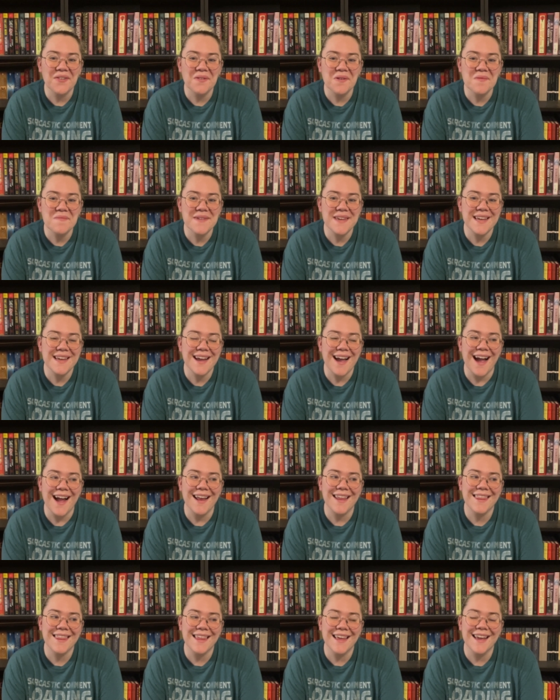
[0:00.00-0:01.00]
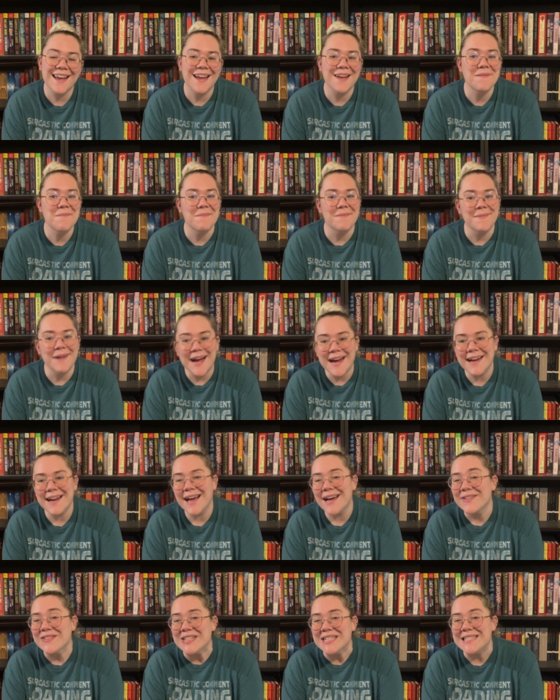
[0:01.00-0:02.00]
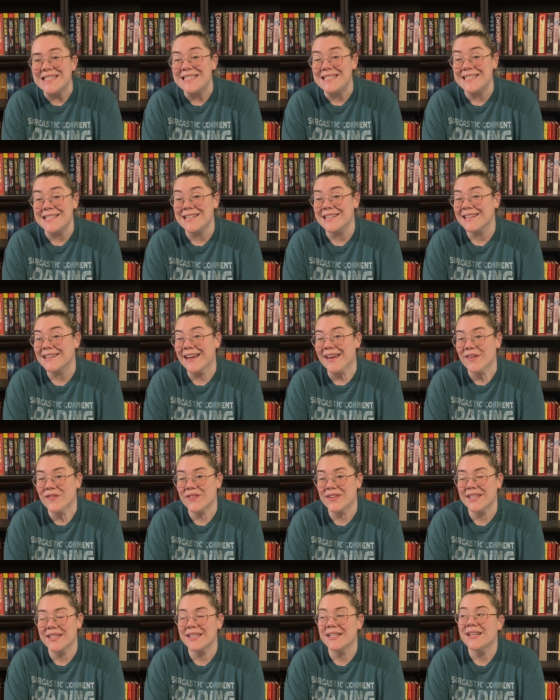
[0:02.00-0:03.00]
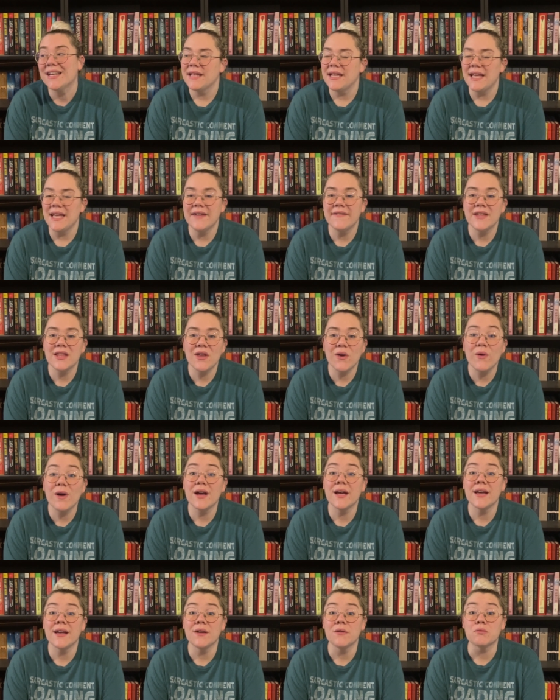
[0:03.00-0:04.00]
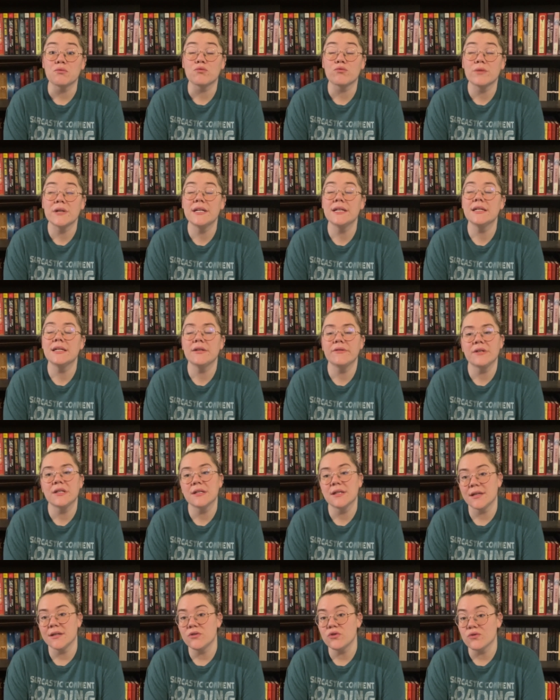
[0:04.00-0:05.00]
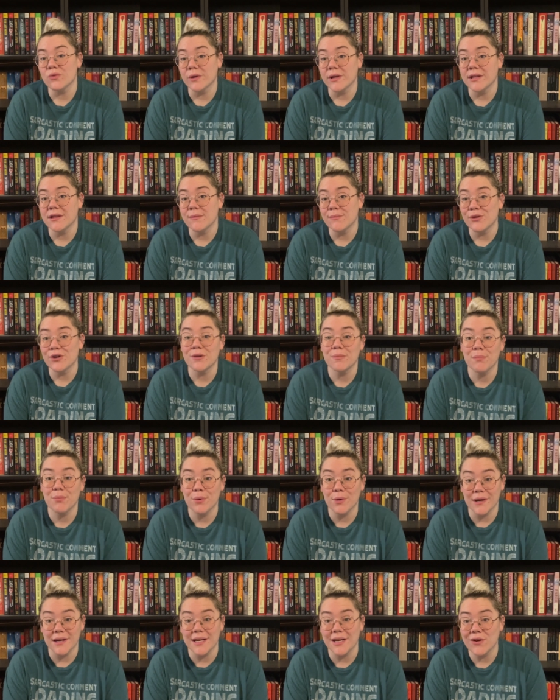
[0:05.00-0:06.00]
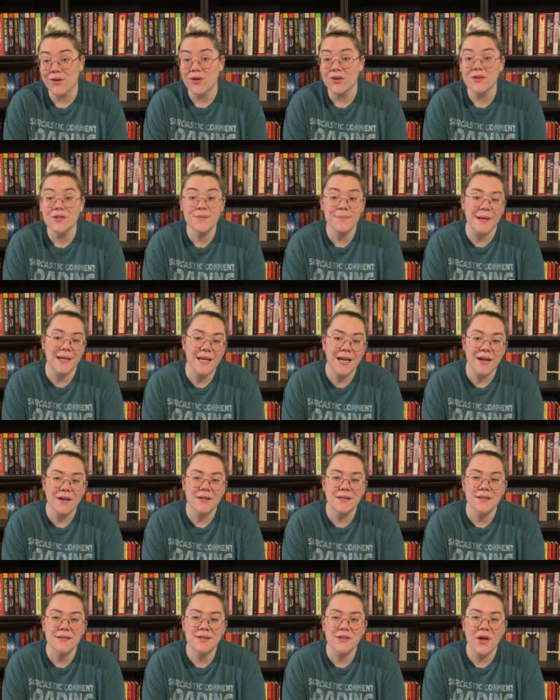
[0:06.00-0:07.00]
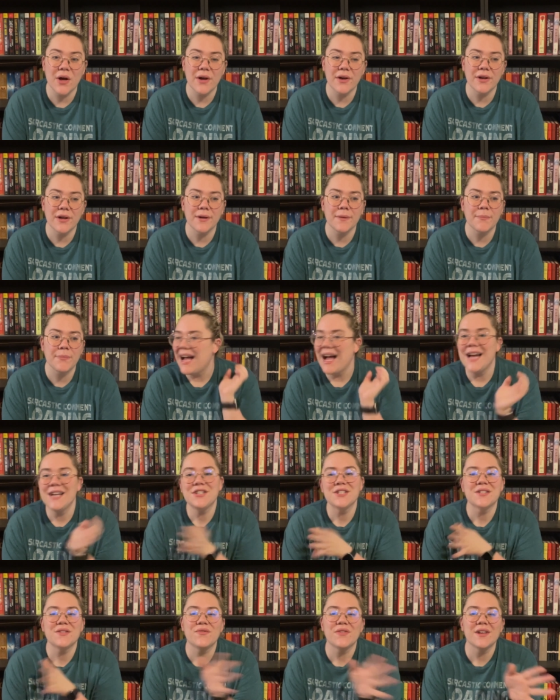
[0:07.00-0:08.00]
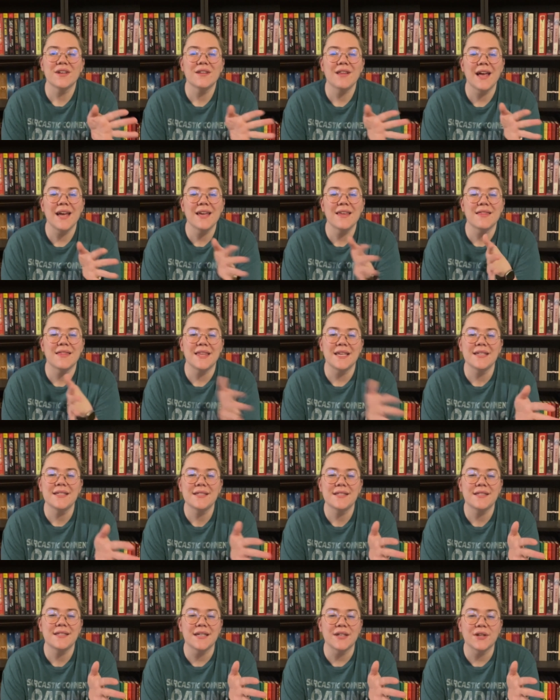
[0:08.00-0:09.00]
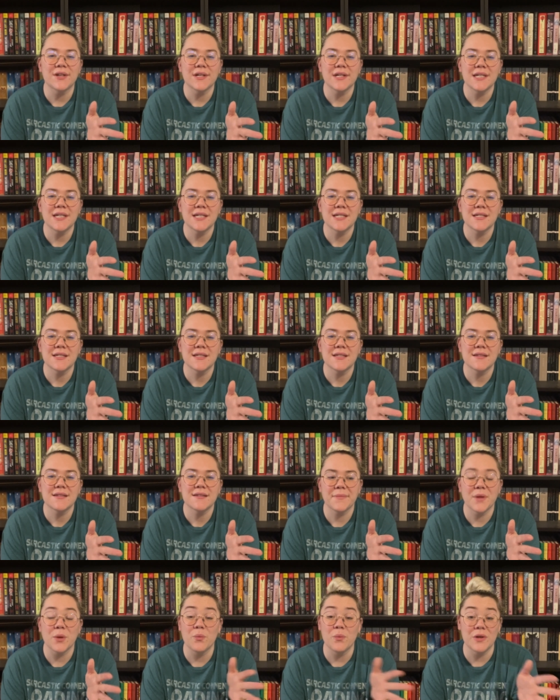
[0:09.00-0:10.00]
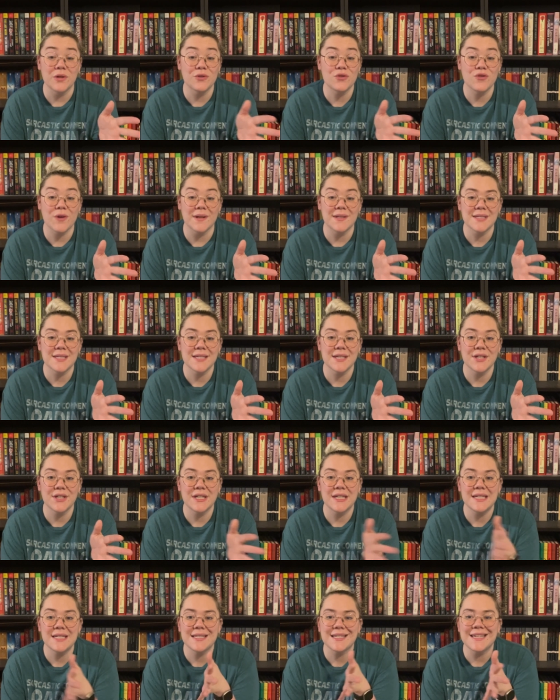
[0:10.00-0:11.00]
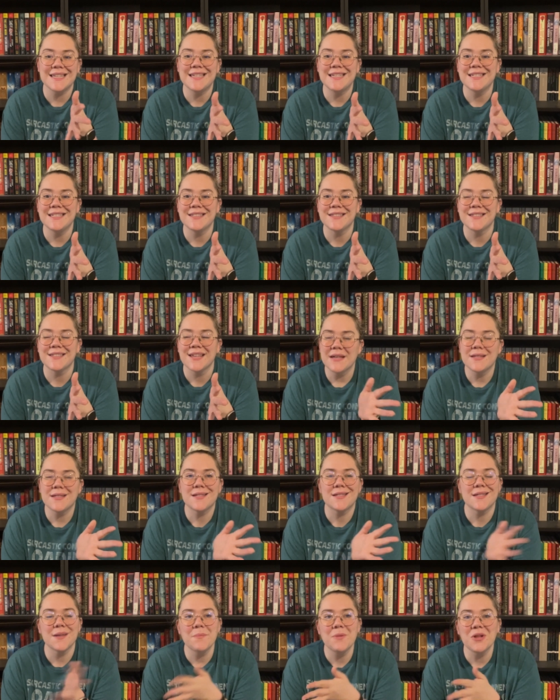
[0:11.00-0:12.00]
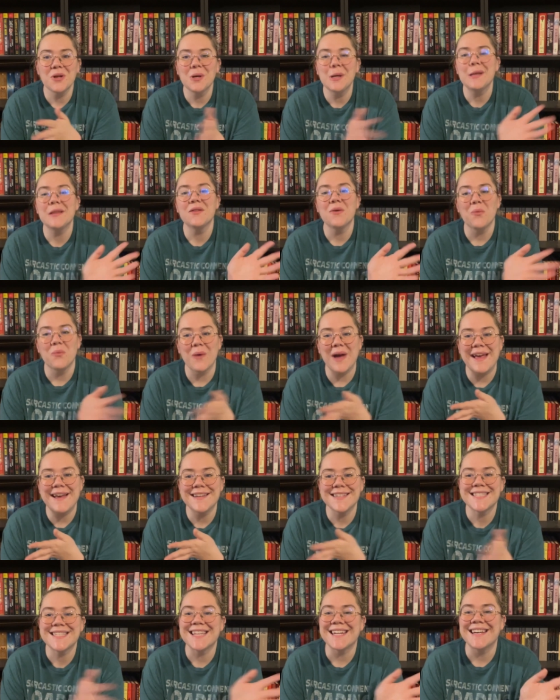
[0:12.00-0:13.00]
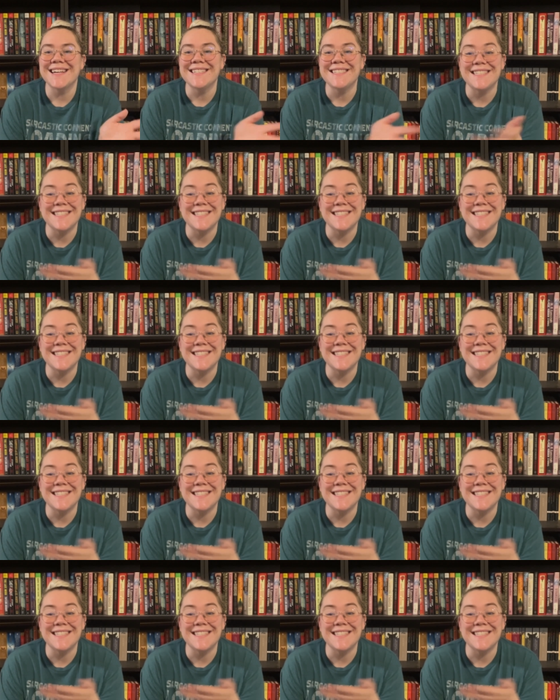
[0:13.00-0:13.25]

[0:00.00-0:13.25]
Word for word: for me. I think I might have to DNF it. Even though I really, really enjoyed the book Pretty Girls by Karin Slaughter, I just feel like this series, the Will Trent series, is similar in the ways that I